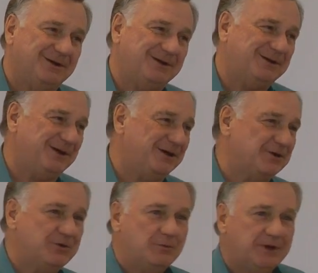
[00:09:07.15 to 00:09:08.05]
And
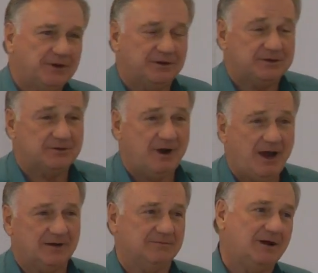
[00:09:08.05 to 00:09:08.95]
who are we going to
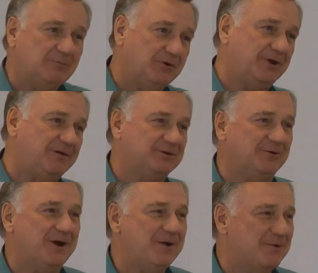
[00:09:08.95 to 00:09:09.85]
attract? Well, I'm going after
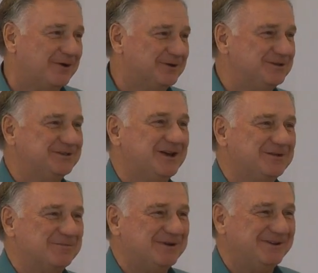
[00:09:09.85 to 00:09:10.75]
Grandma because she's
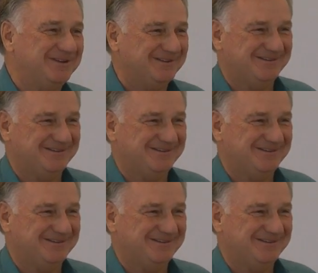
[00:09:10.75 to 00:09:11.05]
got the money.